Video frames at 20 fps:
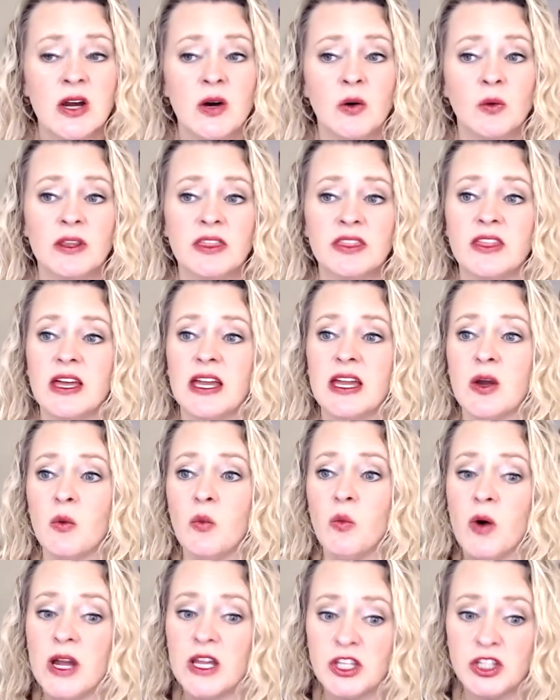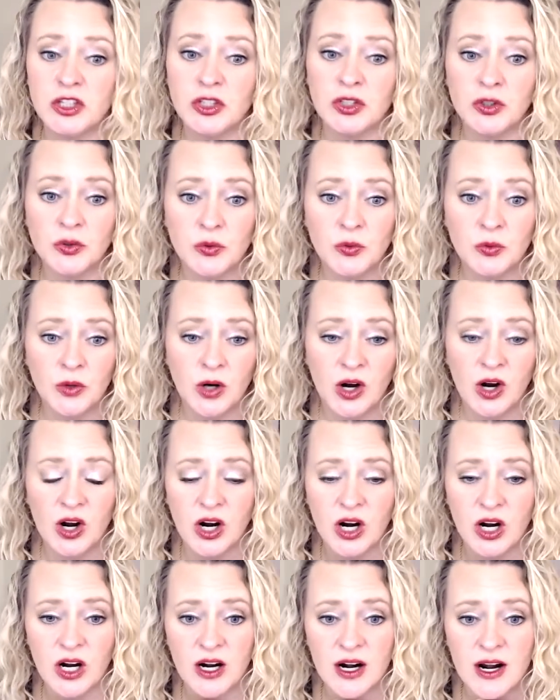with like what you
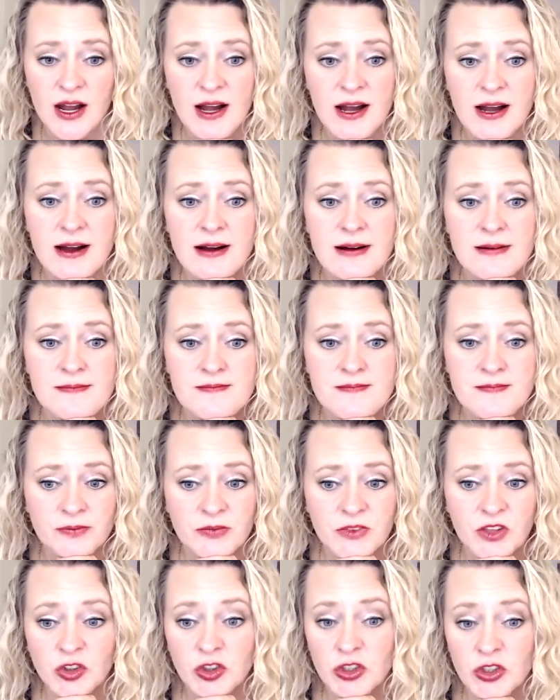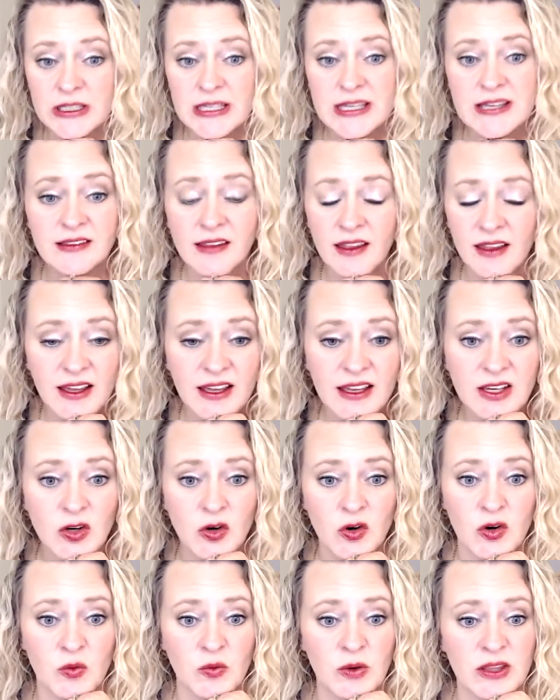are looking like
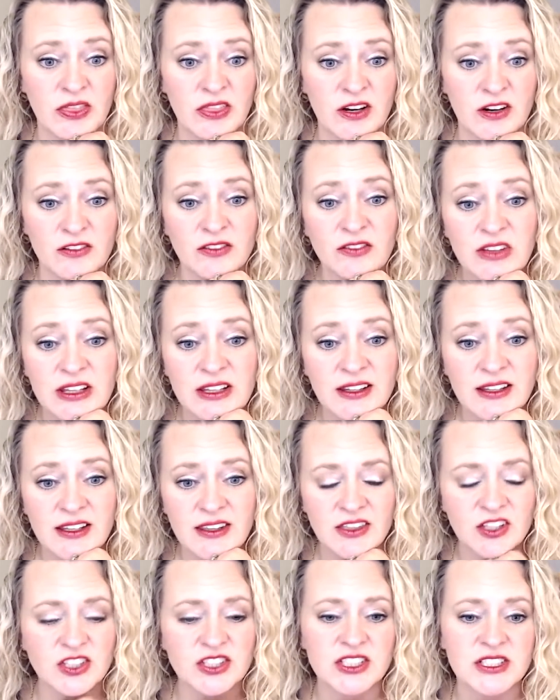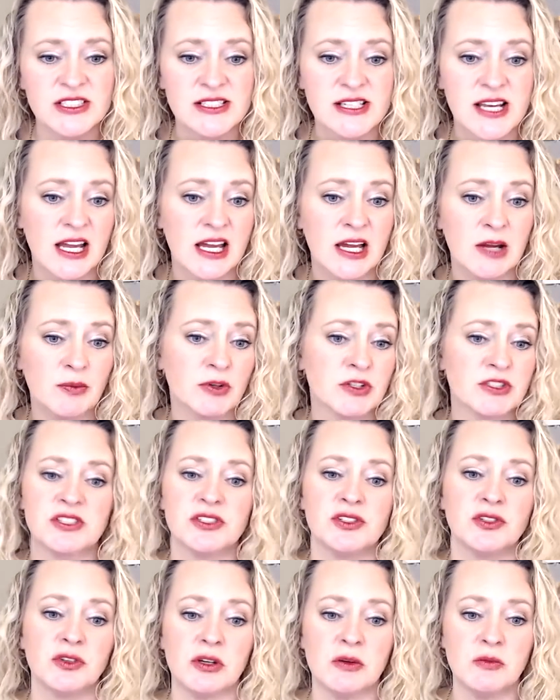or what they're feeling. They're just not a person
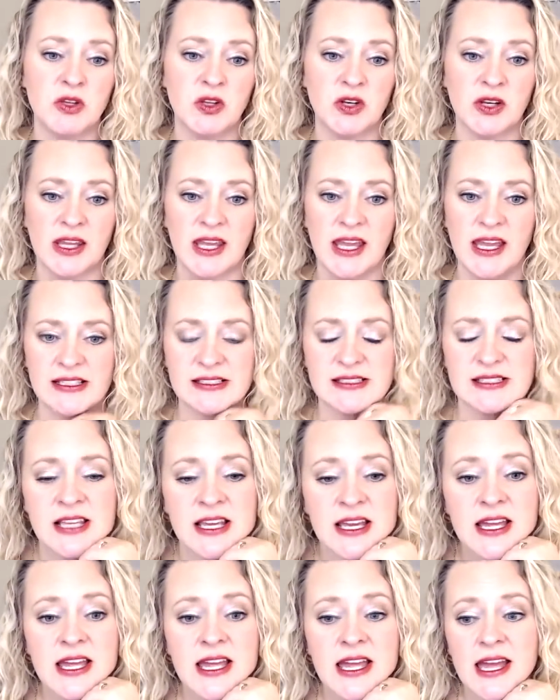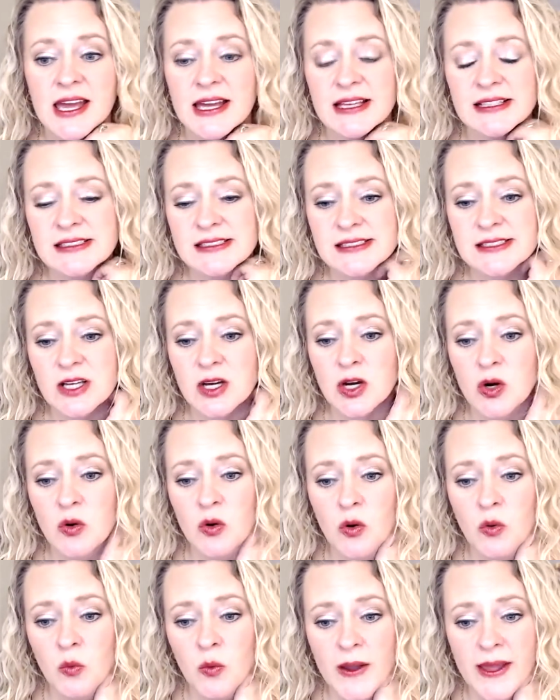who communicates. And so
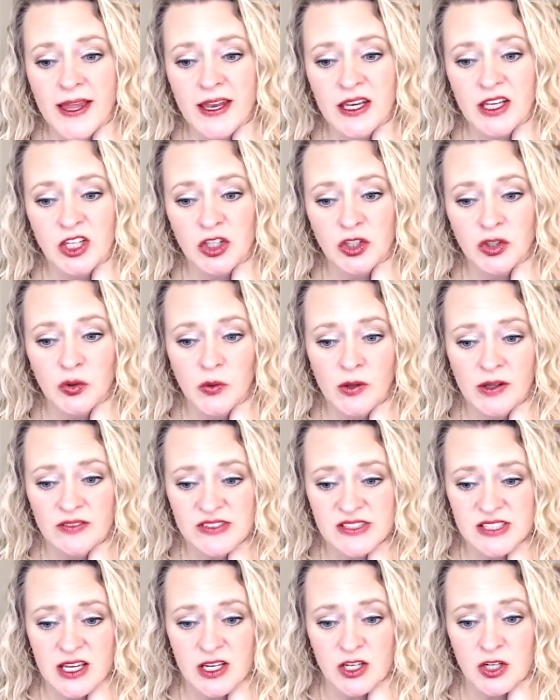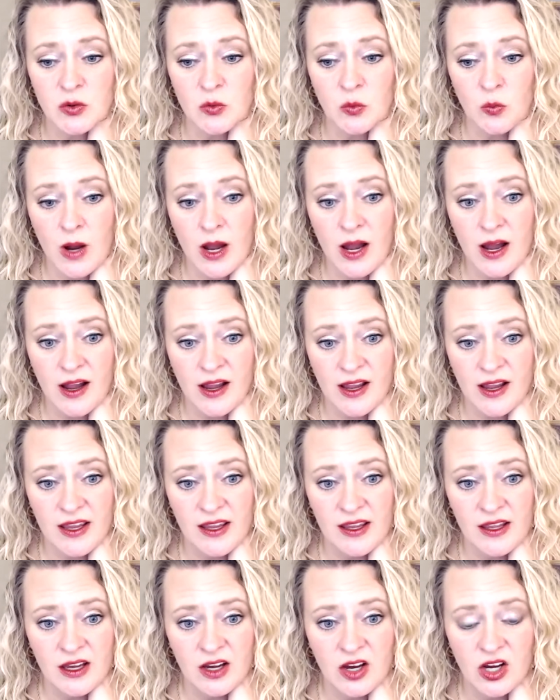when you have set your
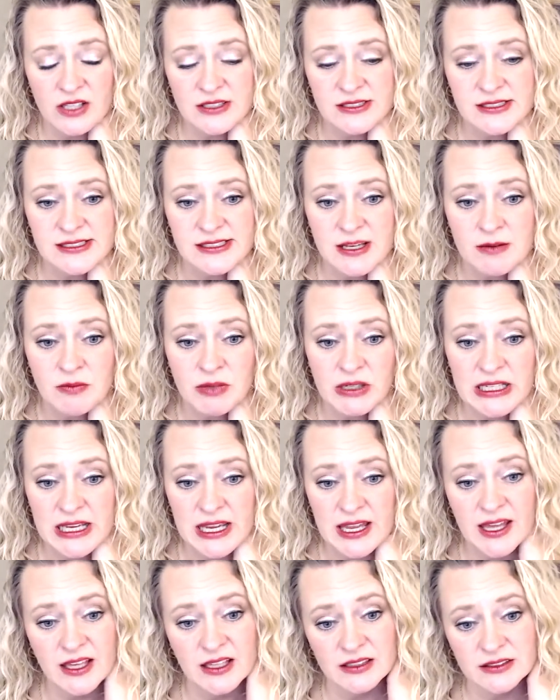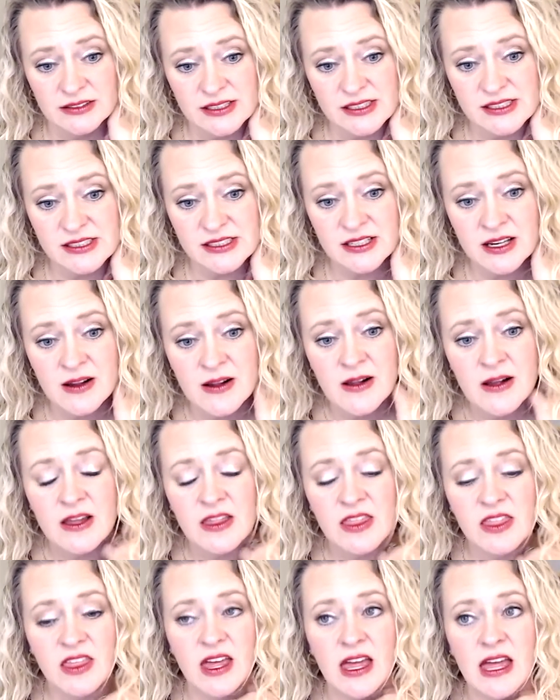why on somebody else,
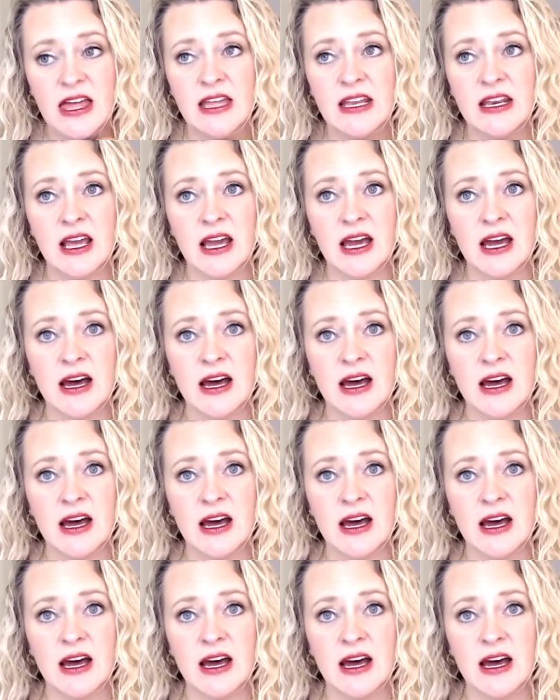then